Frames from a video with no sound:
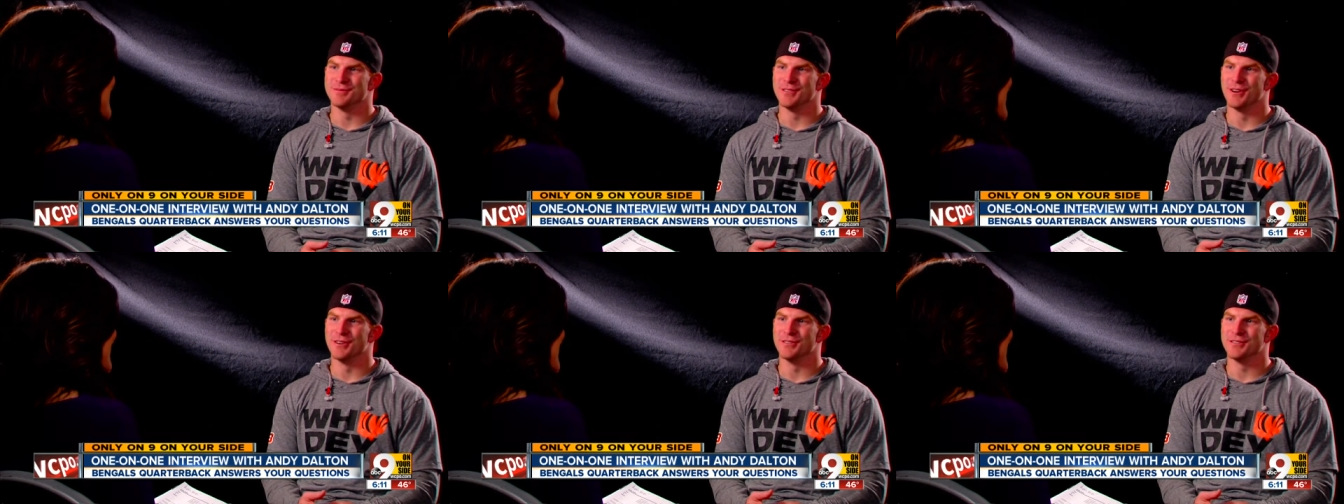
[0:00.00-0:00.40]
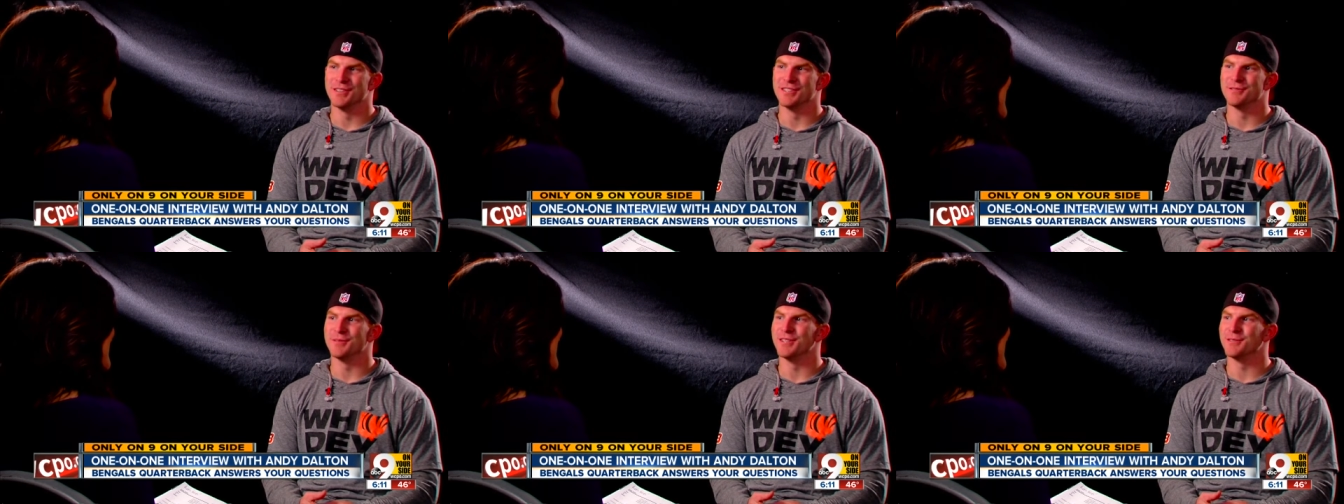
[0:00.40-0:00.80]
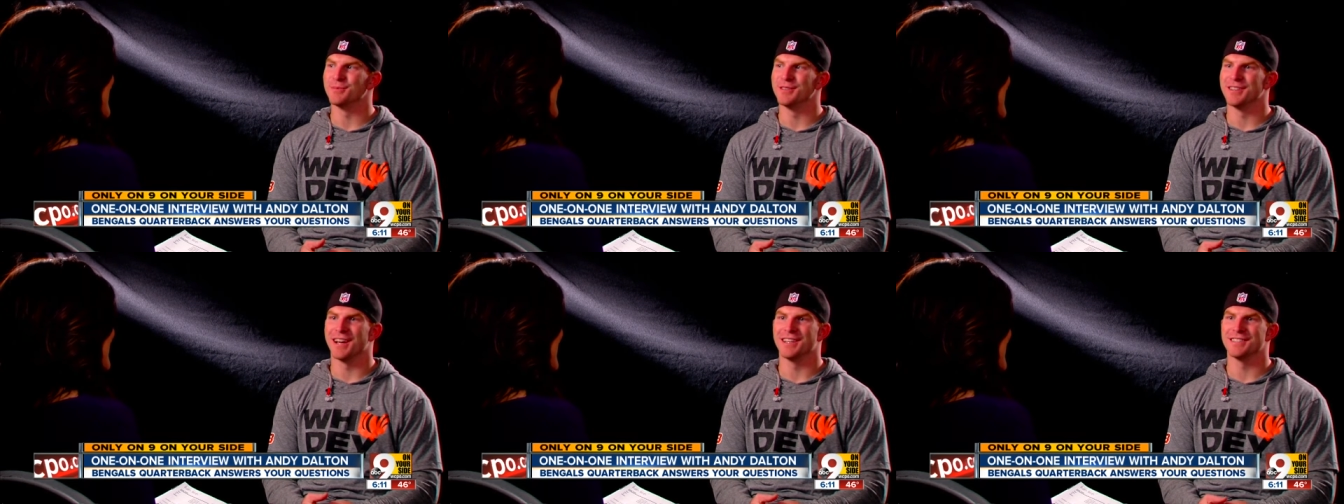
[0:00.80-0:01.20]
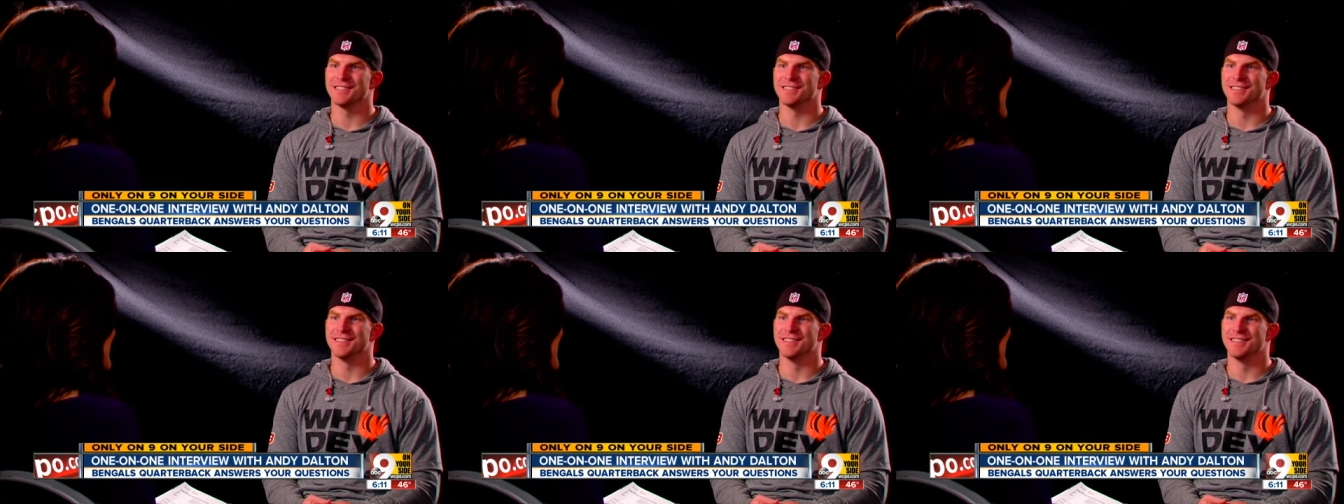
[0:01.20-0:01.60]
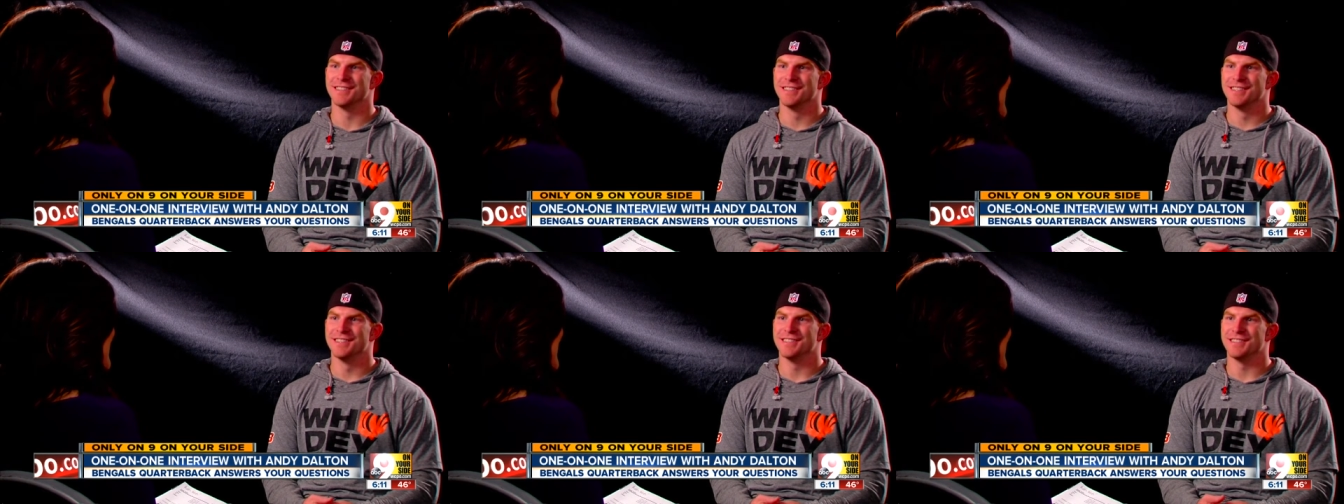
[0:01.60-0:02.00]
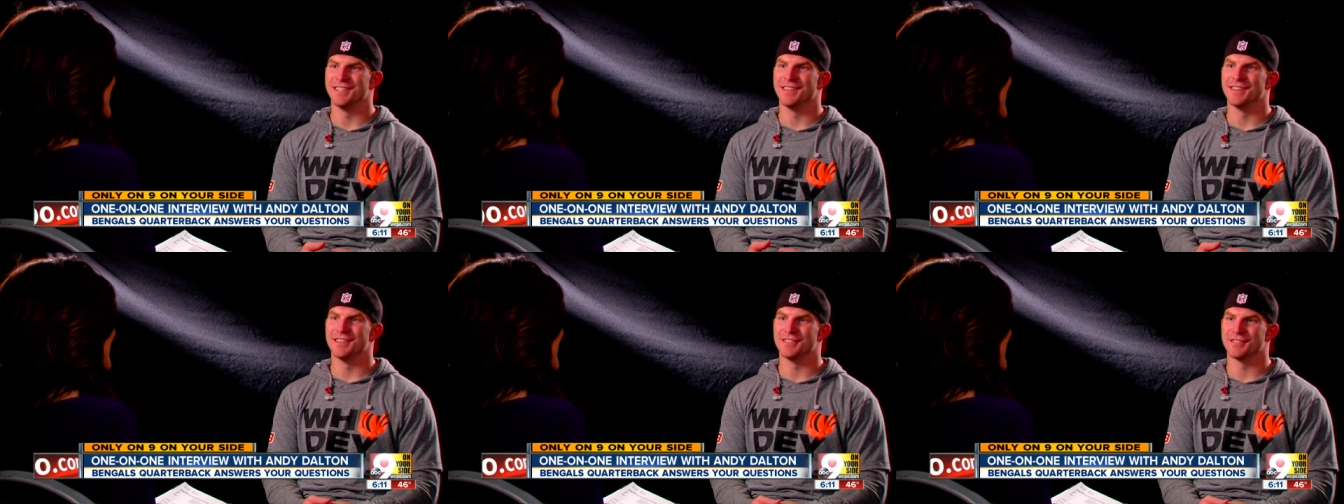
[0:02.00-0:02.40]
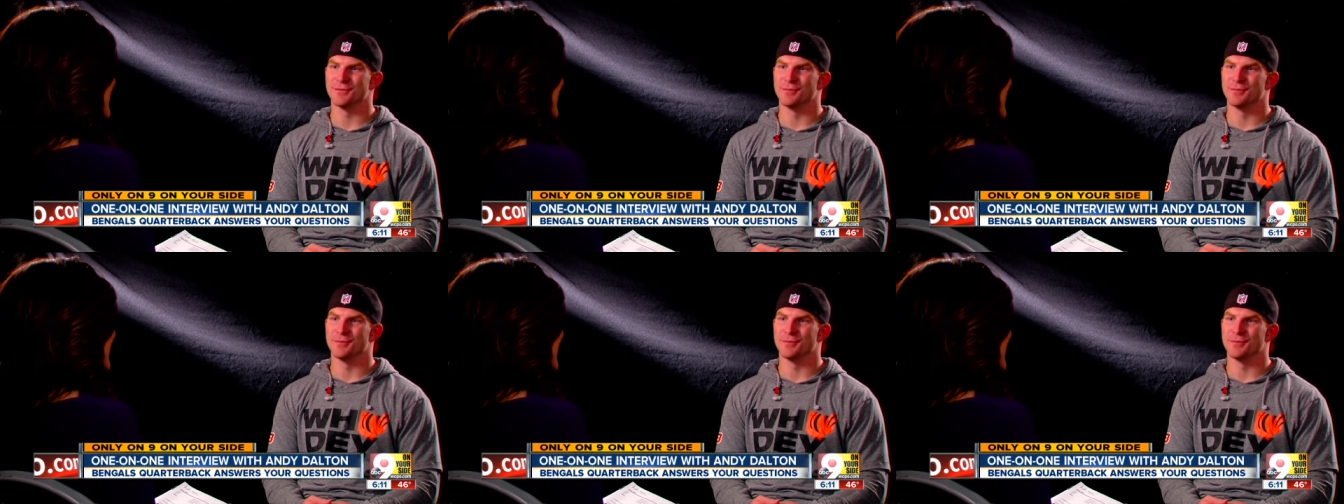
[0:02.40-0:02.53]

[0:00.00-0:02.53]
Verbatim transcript: you know, it's it's been nice to see that